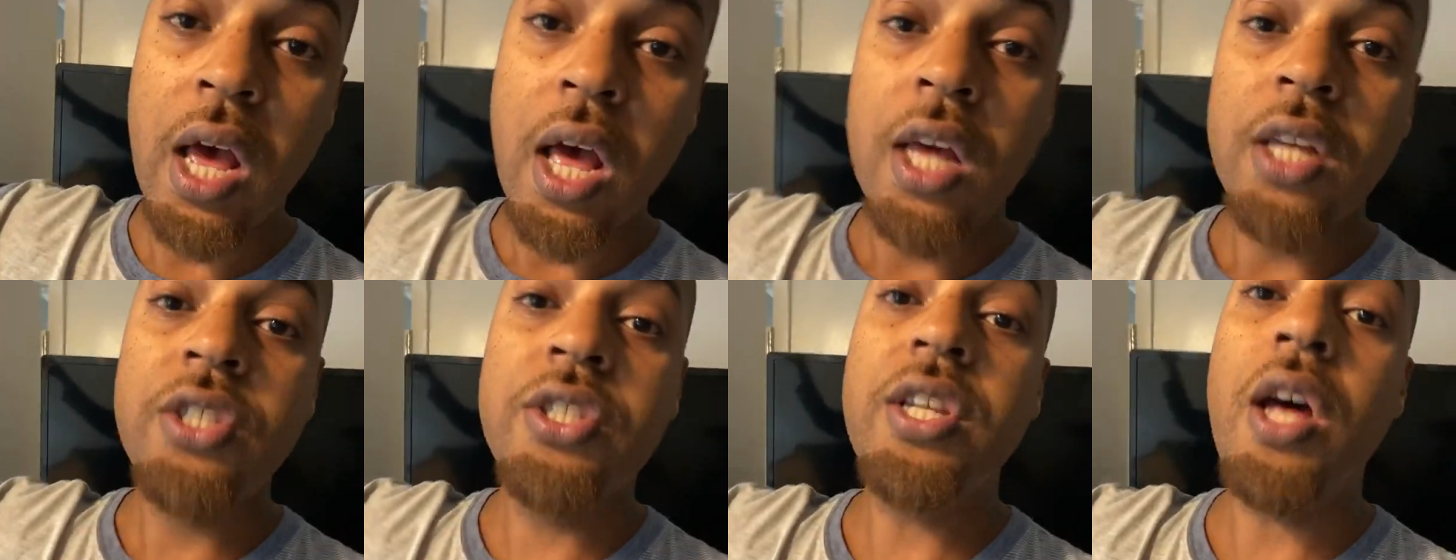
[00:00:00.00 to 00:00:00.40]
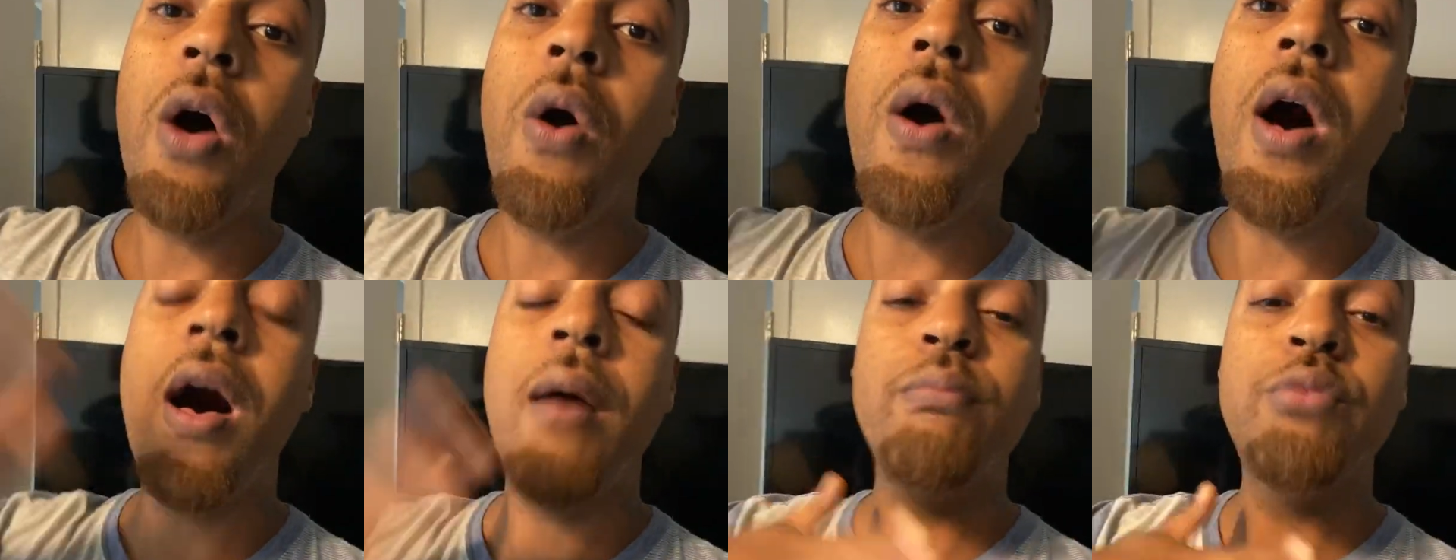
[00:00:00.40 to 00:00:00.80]
So
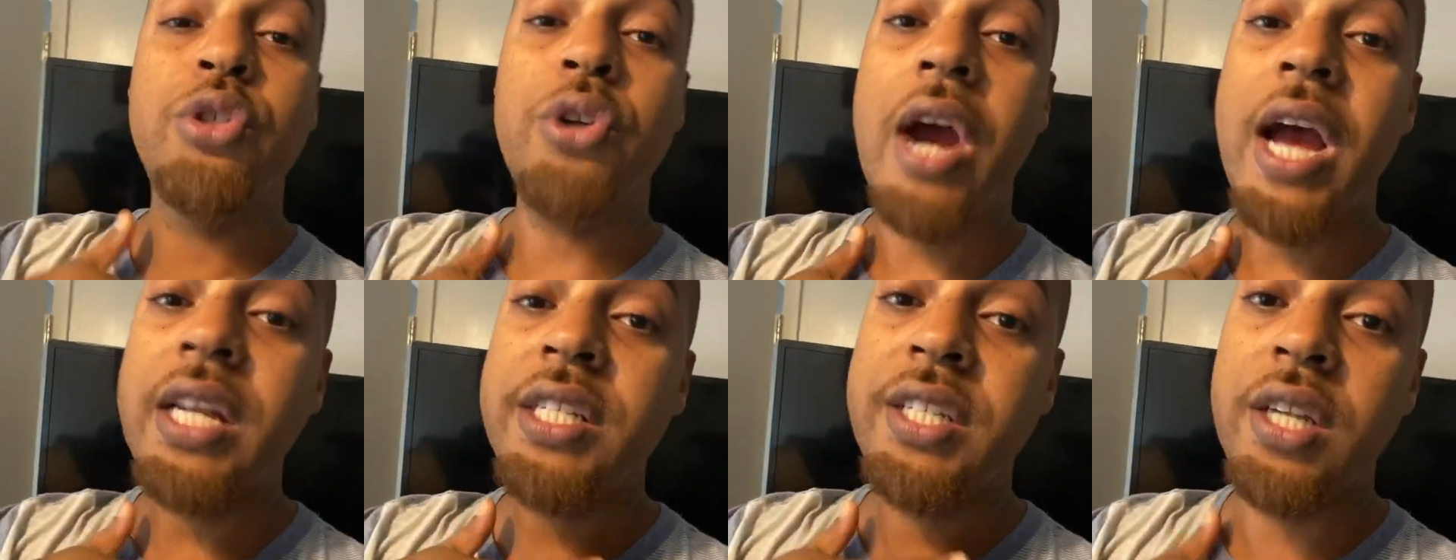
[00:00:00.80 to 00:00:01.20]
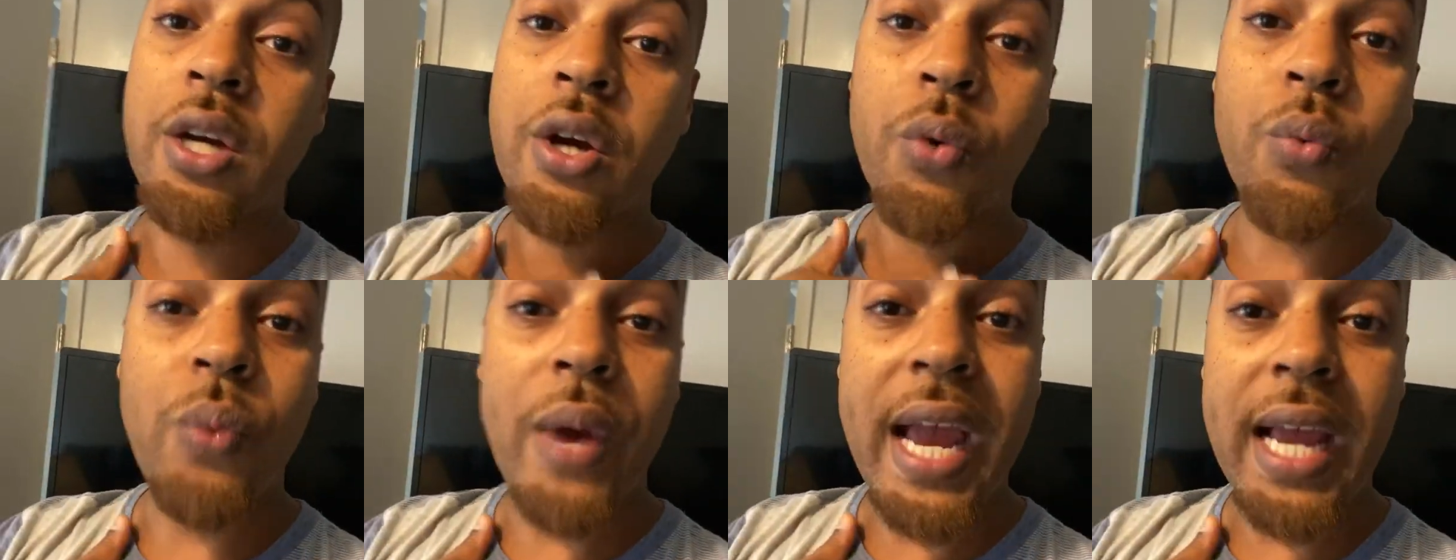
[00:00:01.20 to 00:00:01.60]
I'm trying to
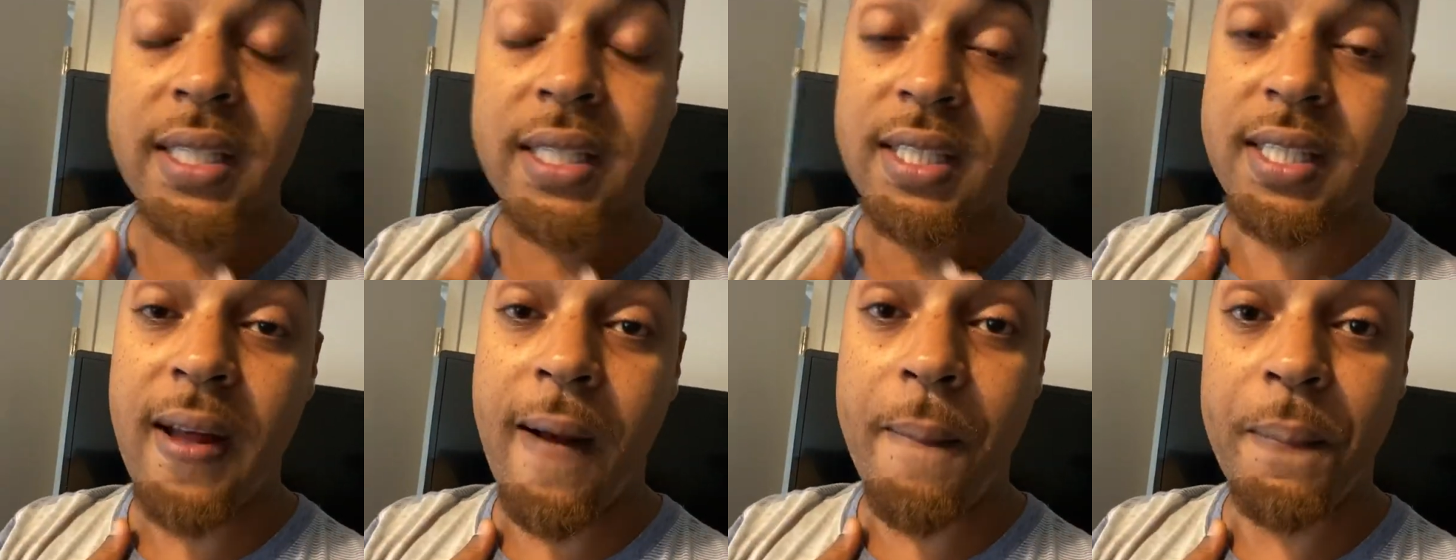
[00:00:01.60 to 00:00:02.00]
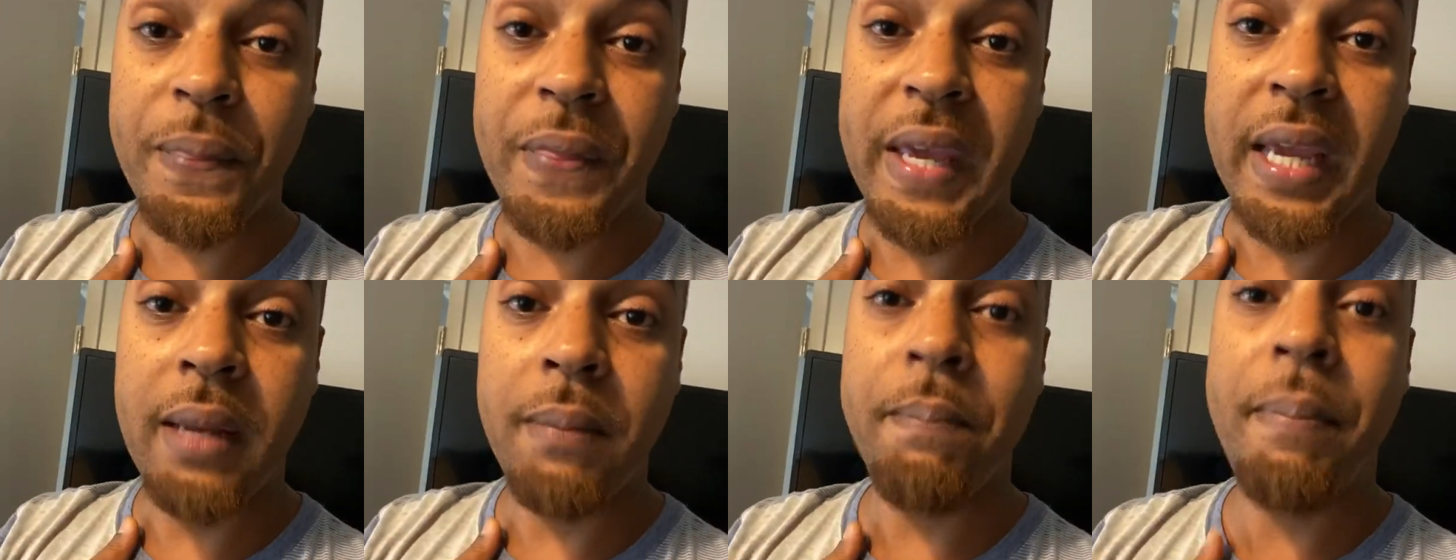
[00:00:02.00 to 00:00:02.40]
correct
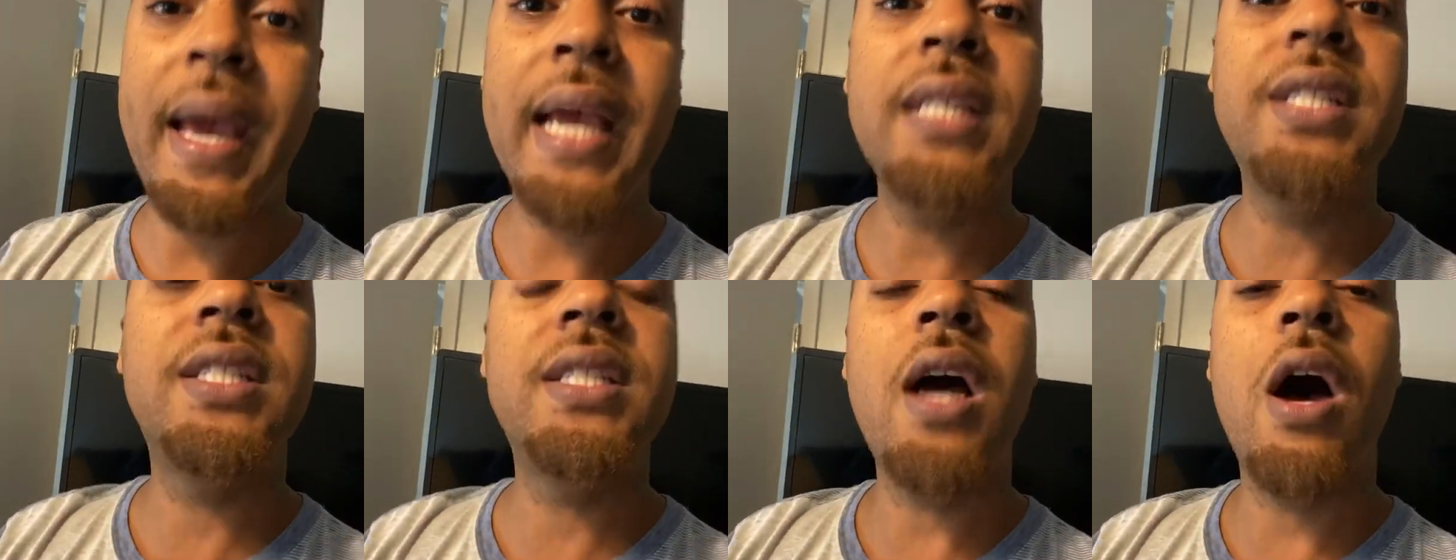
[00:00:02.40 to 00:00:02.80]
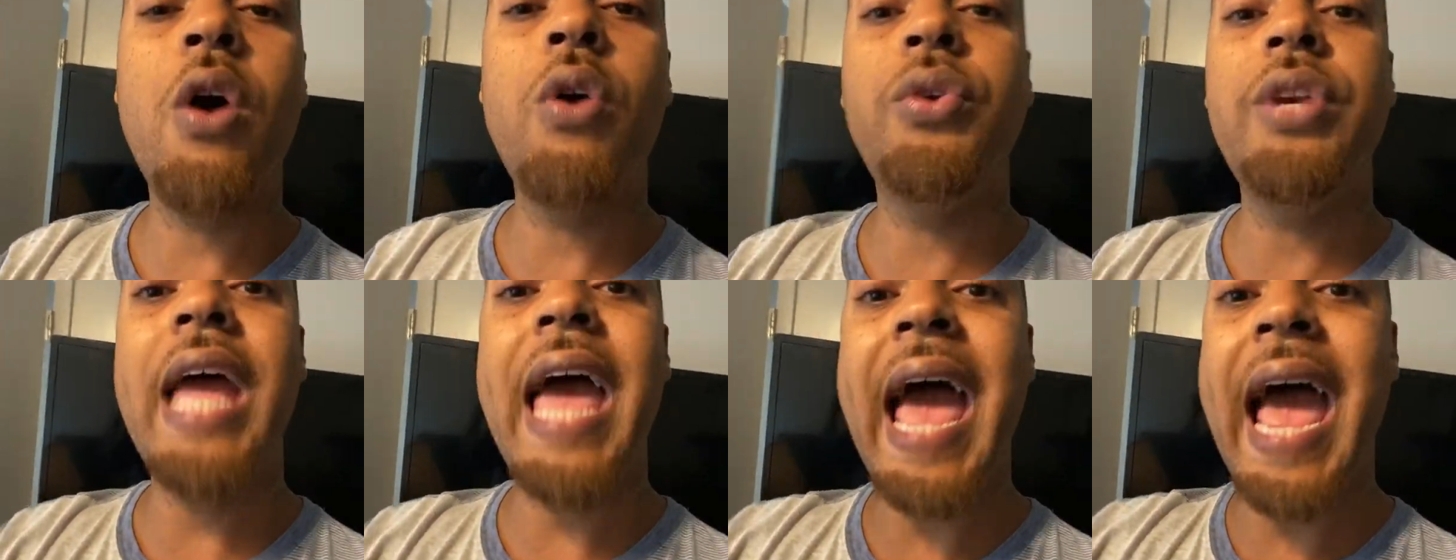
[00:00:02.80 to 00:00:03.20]
something based
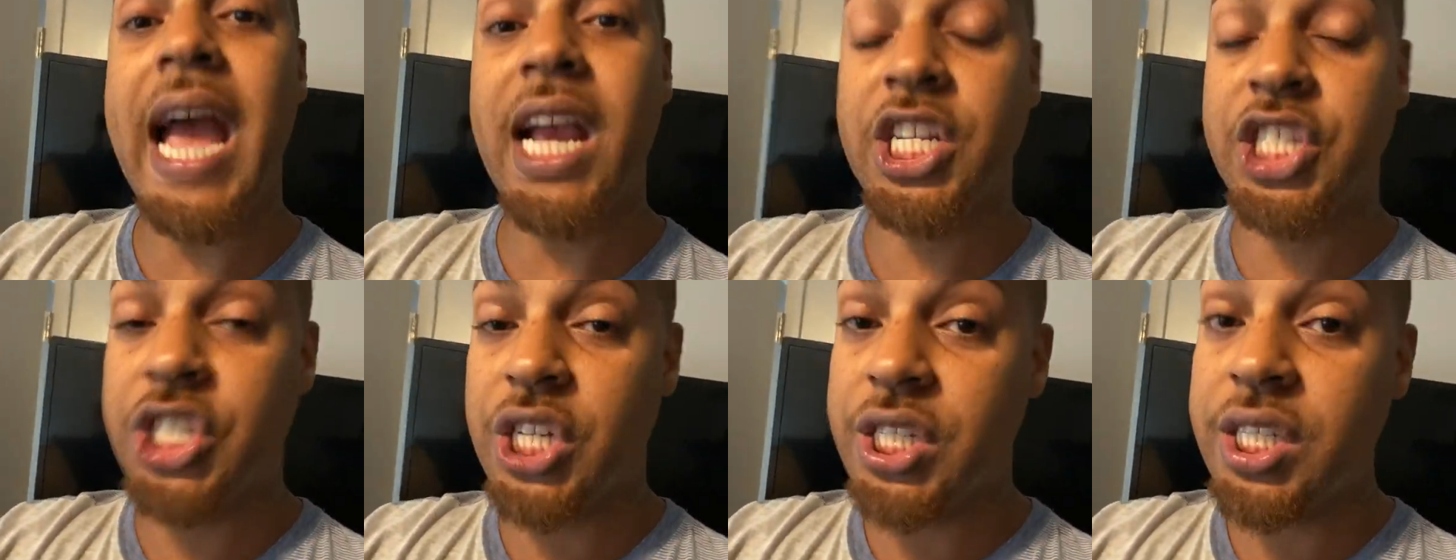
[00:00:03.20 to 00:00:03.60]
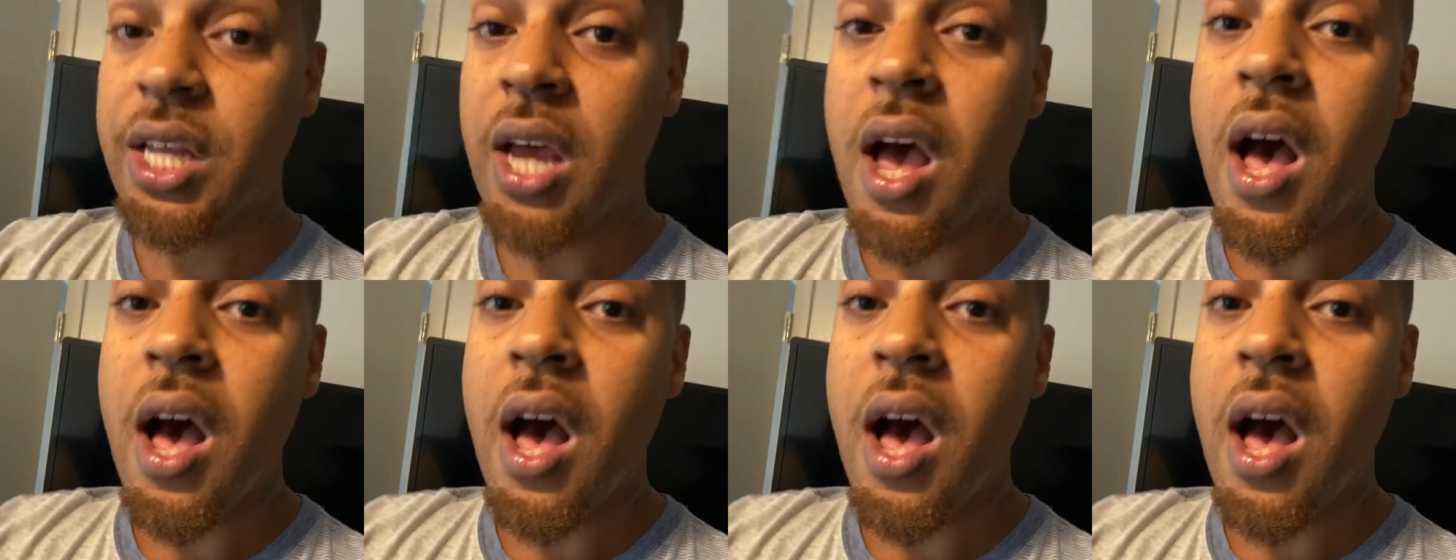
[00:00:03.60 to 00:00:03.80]
on actions